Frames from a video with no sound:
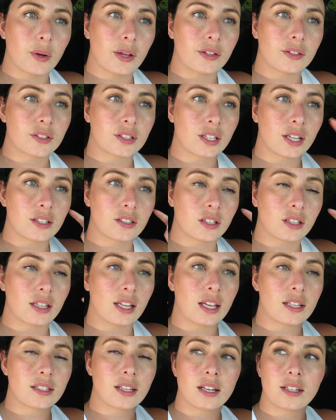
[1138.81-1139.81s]
the weather's nice
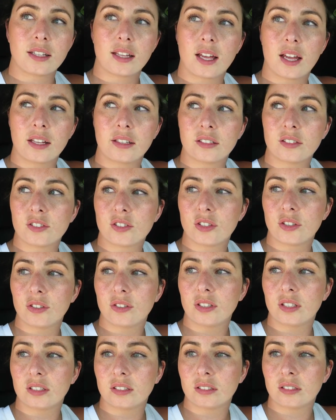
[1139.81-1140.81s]
on that side of the island
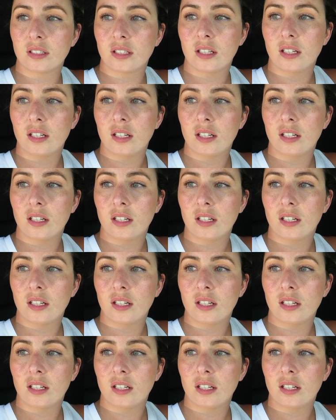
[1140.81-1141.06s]
too, and